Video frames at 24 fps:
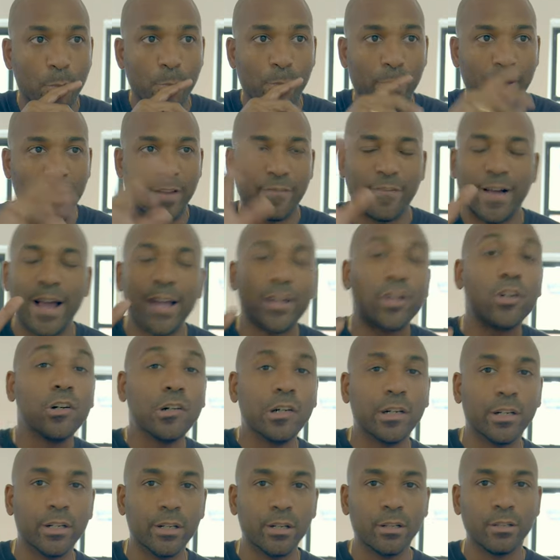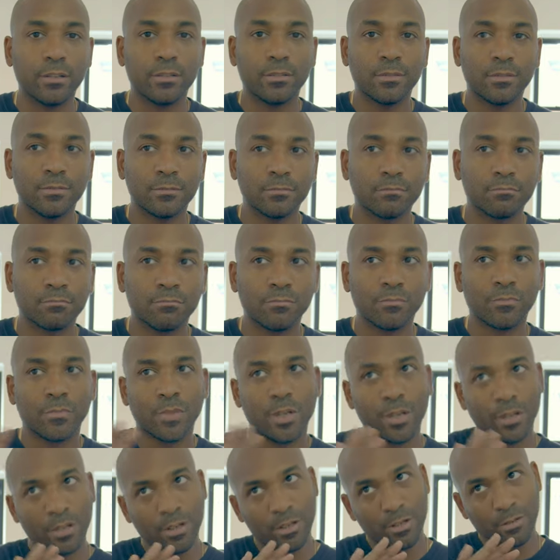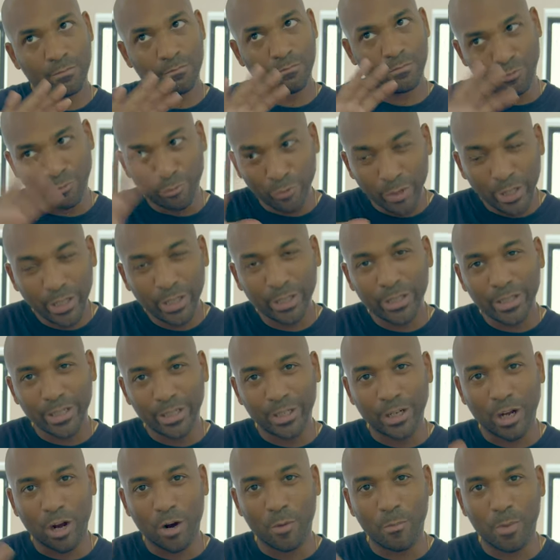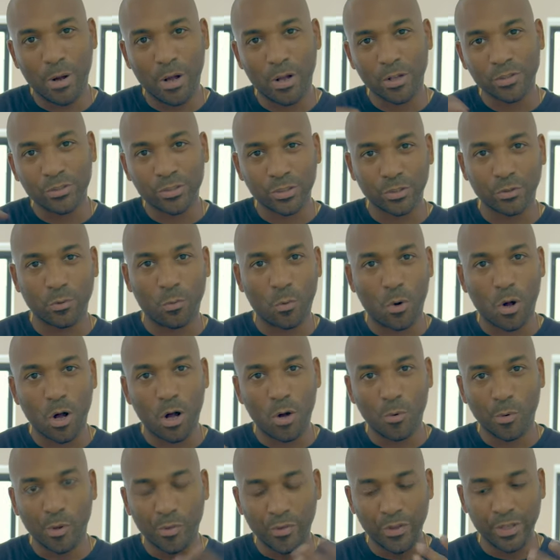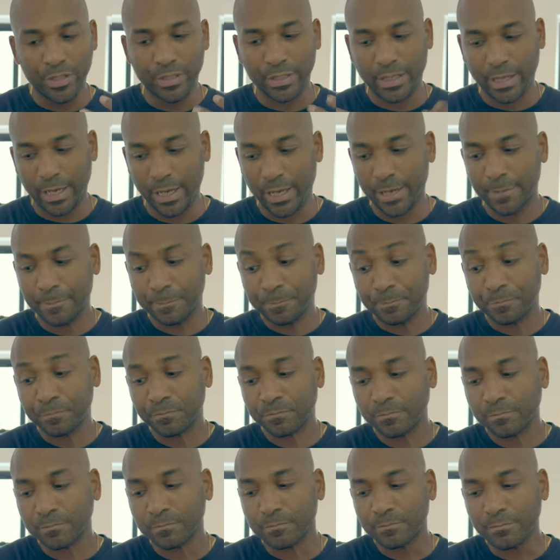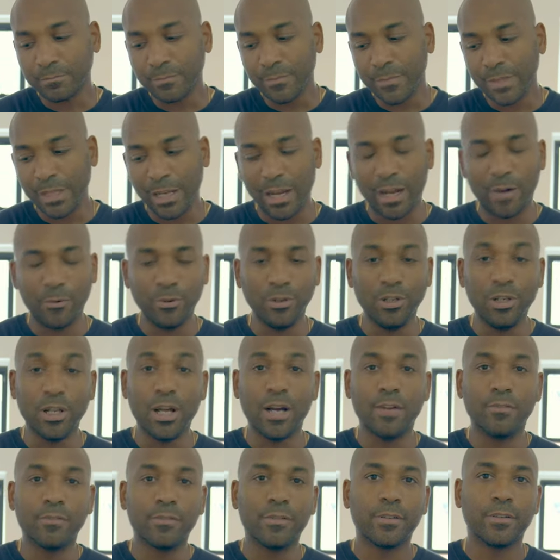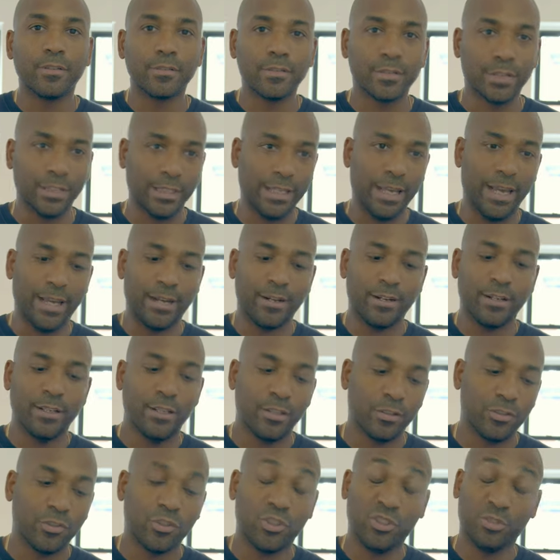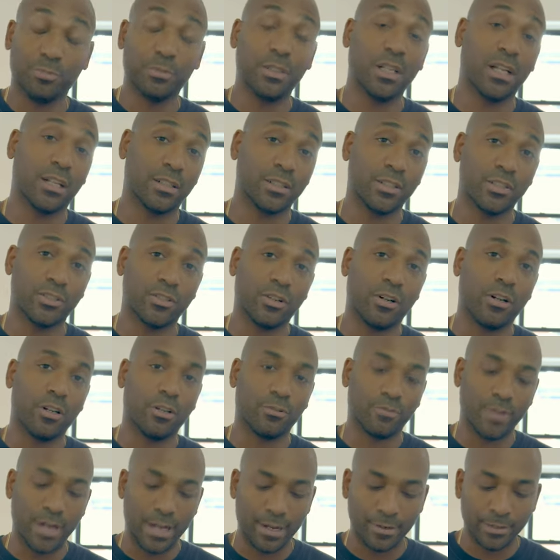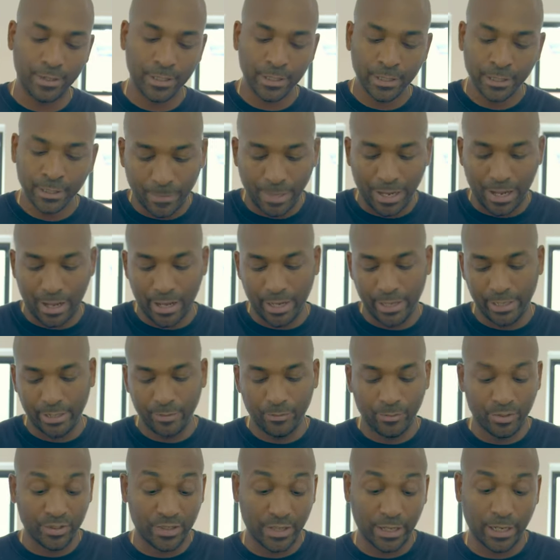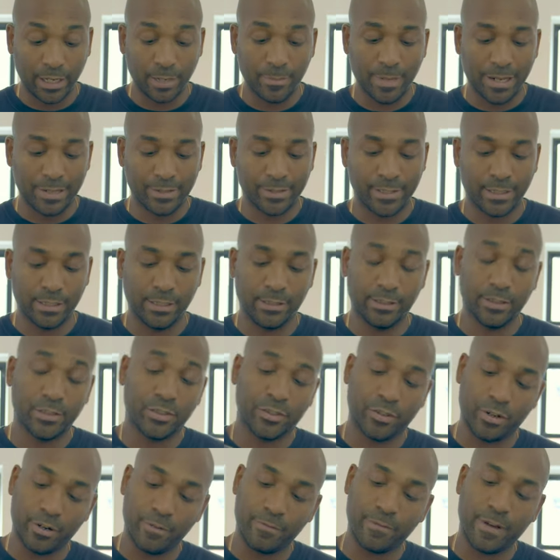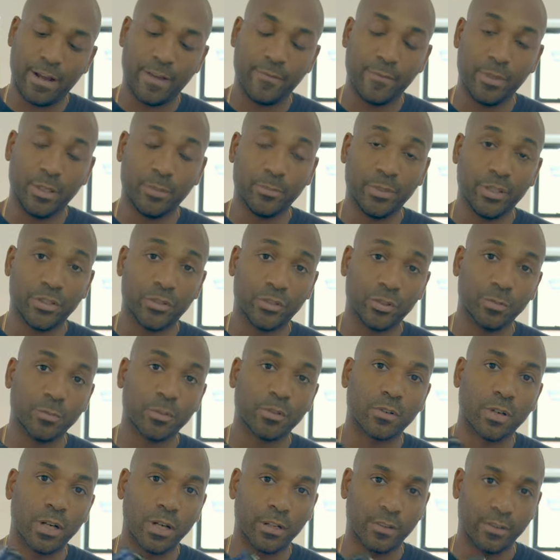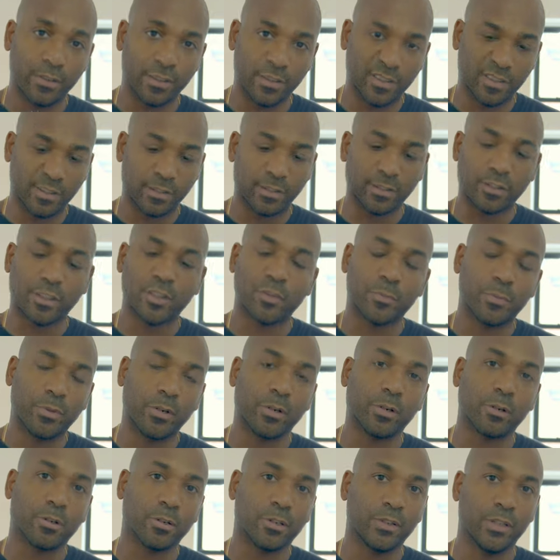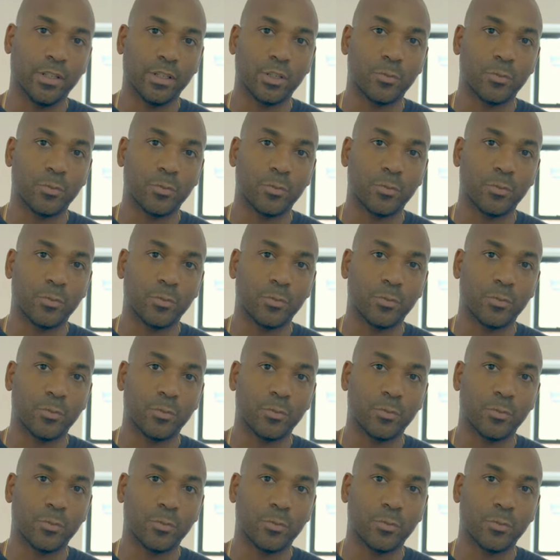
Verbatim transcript: Um, but if I could really go balls to the wall with this kit, I would love to get Sumo lenses all around. I was thinking about selling this 35 millimeter Summicron. This is the